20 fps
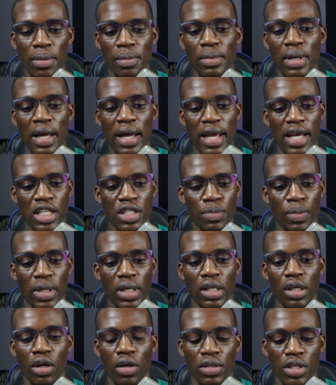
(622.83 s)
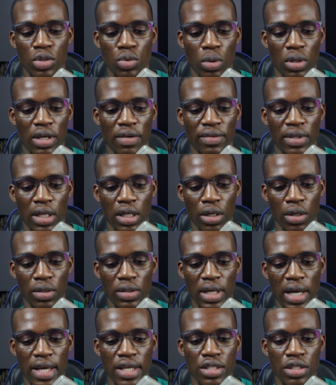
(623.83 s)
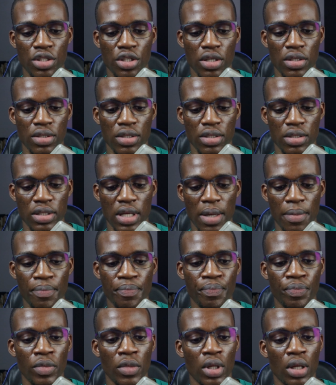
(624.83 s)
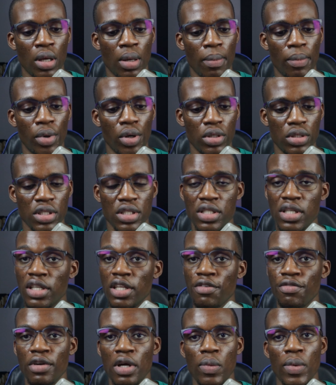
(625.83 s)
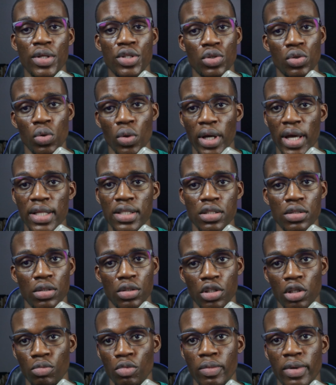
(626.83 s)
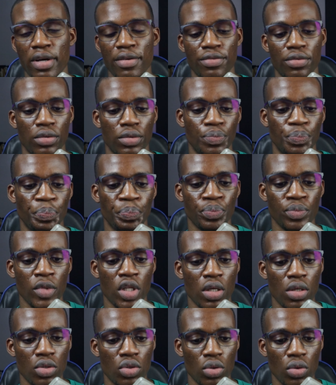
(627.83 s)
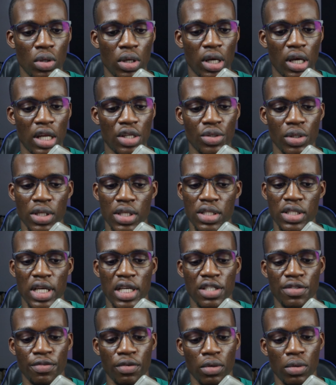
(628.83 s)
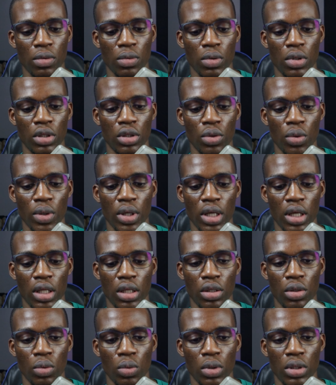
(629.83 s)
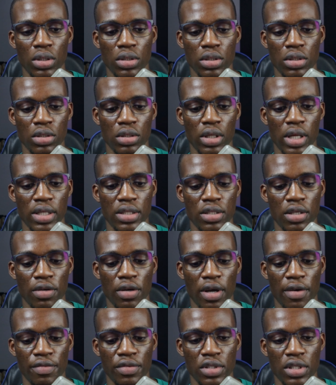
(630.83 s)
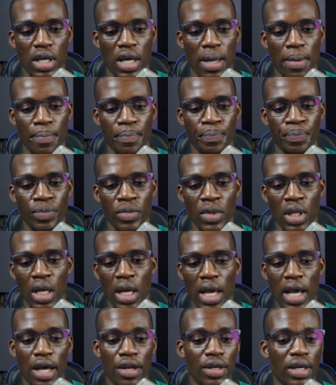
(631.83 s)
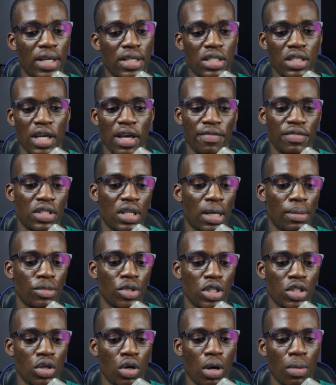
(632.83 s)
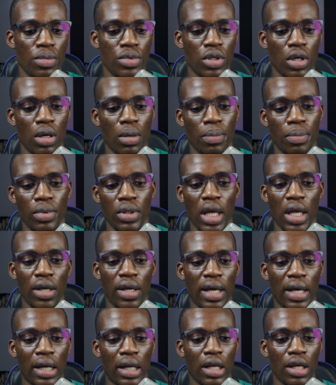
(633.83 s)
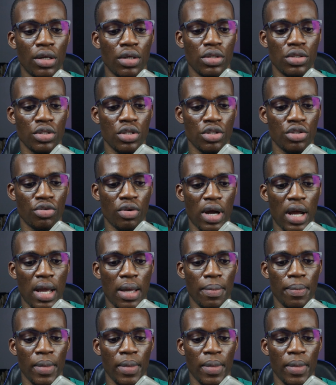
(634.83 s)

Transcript: explaining all this one after the other. It's just the same, but it's a different way to locate it on your mobile phone. So you can actually search for what token you want, let's say FTM, and you can see FTM just comes up. Then you can click on subscribe,